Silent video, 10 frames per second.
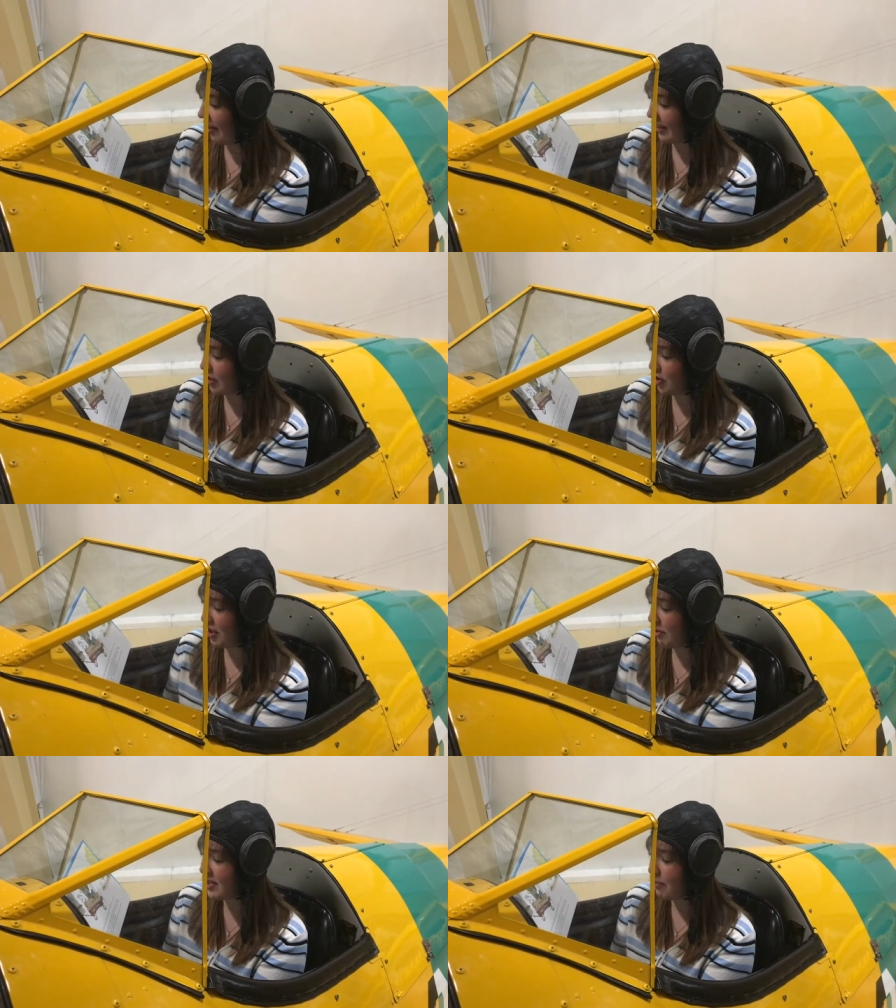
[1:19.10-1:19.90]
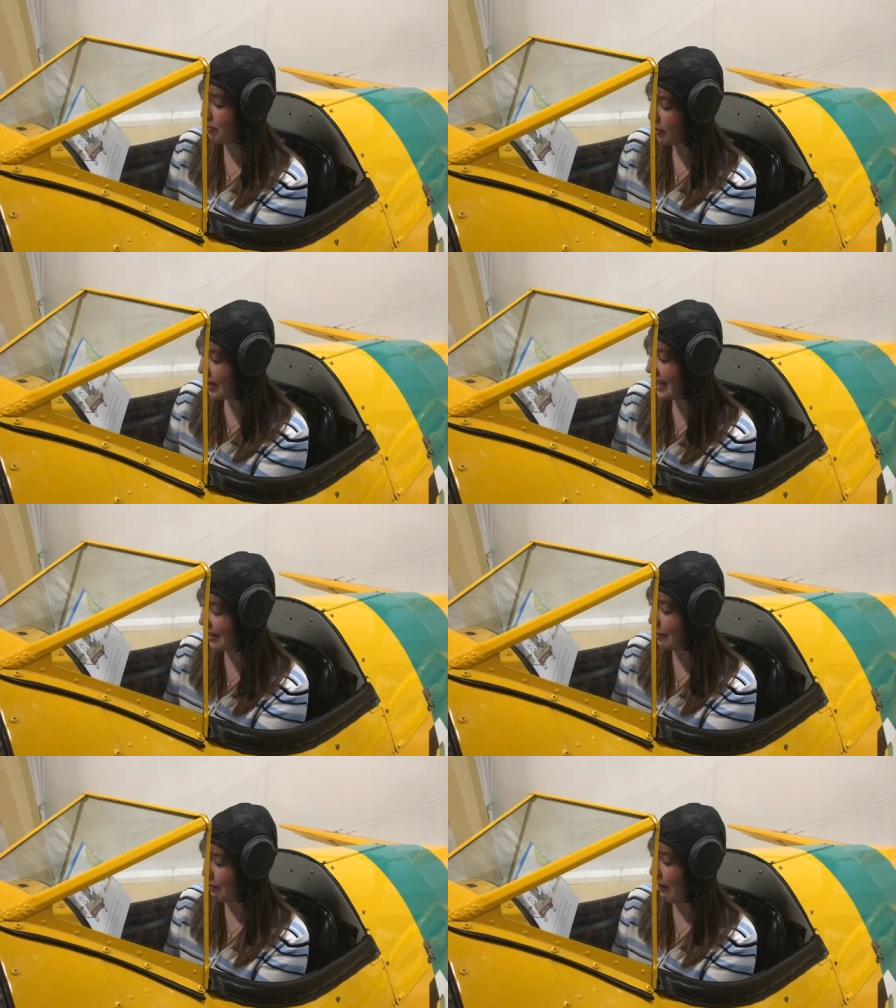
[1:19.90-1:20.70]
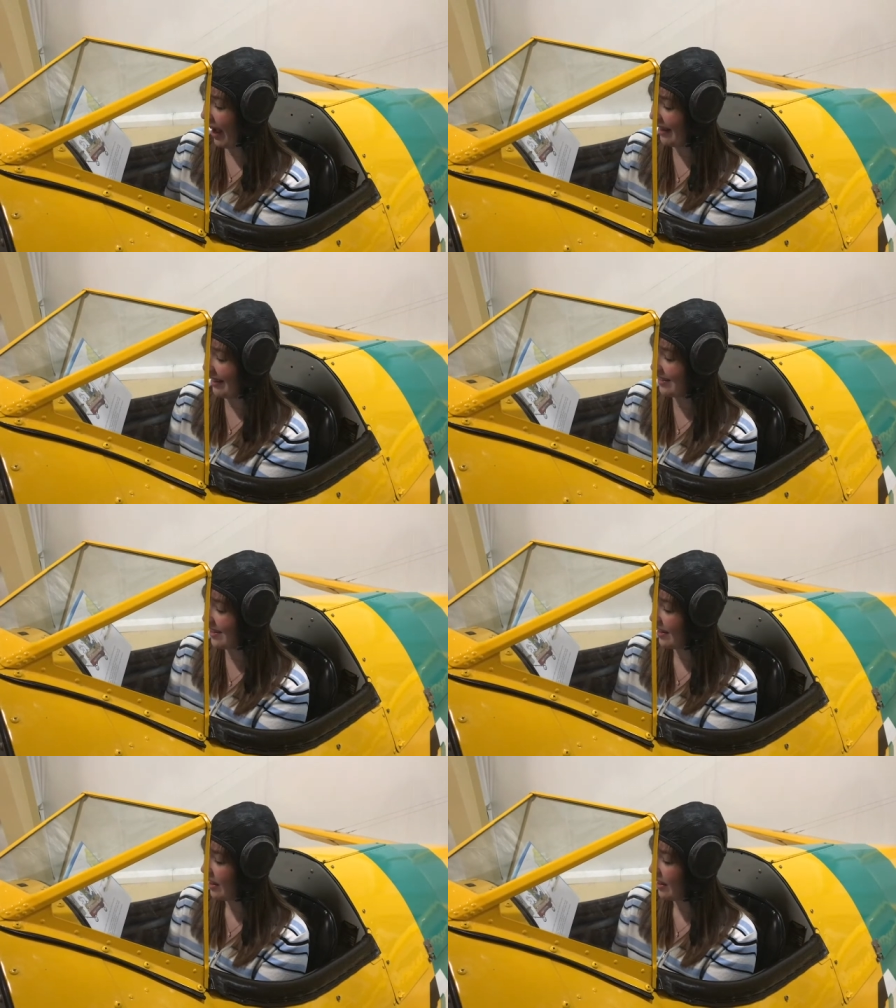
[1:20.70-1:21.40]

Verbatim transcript: that she was a pretty good pilot.